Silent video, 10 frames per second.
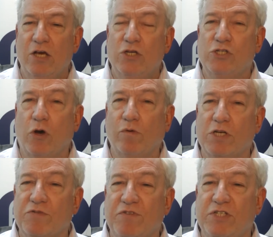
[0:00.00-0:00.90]
so
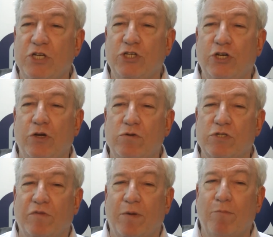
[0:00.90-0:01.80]
does physician
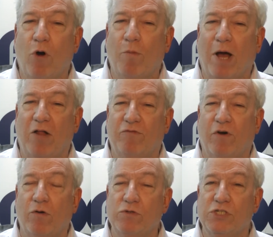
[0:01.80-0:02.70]
use of their mobile
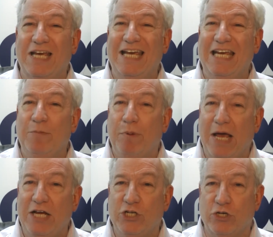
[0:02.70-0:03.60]
phones in
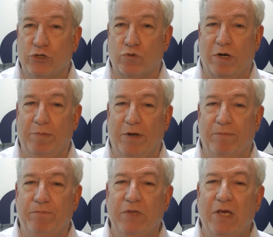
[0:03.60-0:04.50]
patient treatment.
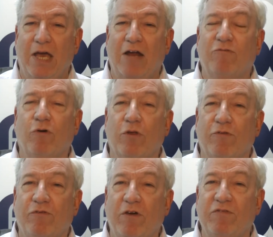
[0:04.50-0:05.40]
And for the
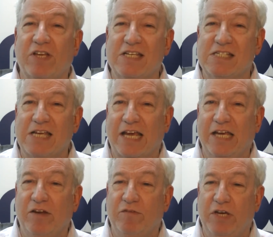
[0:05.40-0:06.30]
fifth
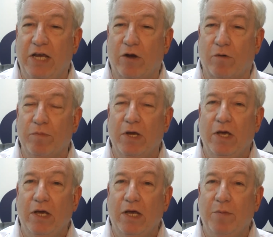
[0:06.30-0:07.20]
consecutive year,
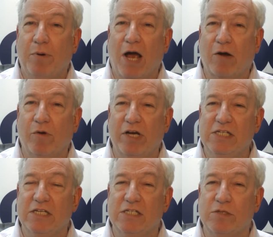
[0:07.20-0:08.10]

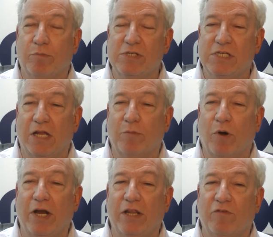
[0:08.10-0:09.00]
Epocrates is
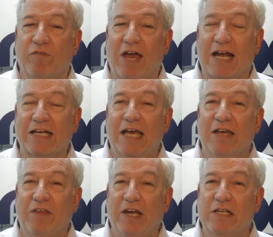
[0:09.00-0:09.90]
celebrating the fact
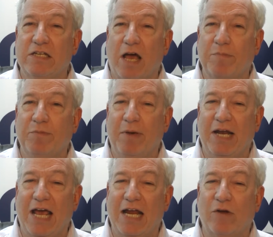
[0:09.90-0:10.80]
that it topped
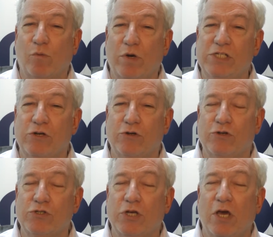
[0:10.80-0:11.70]
Manhattan
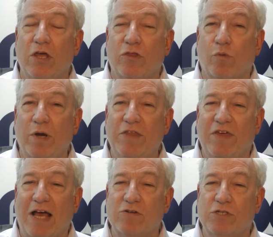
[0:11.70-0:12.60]
researchers'
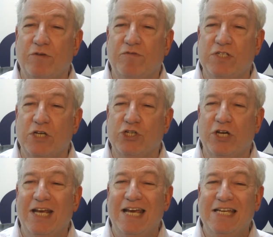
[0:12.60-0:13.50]
3,000
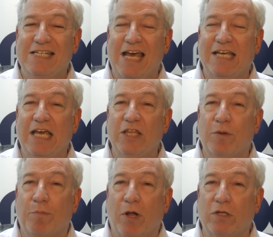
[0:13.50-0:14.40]
physician Taking
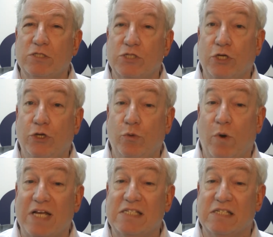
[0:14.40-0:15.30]
the Pulse
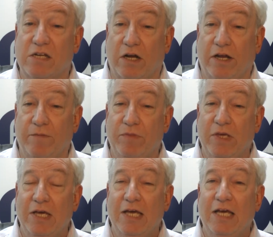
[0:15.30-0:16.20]
U.S. study.
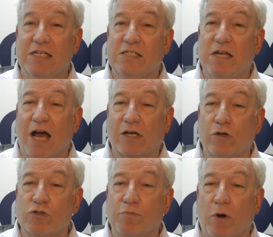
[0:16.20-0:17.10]
It's
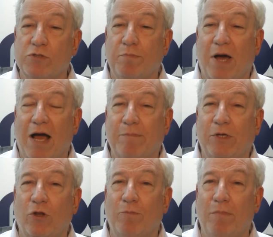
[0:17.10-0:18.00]
doctors' most
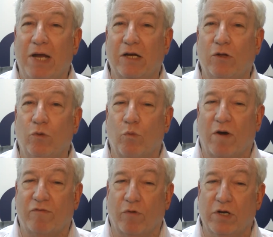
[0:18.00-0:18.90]
popular medical
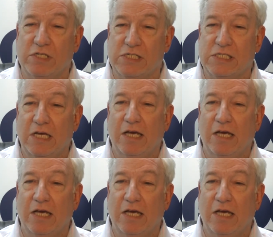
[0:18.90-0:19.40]
reference,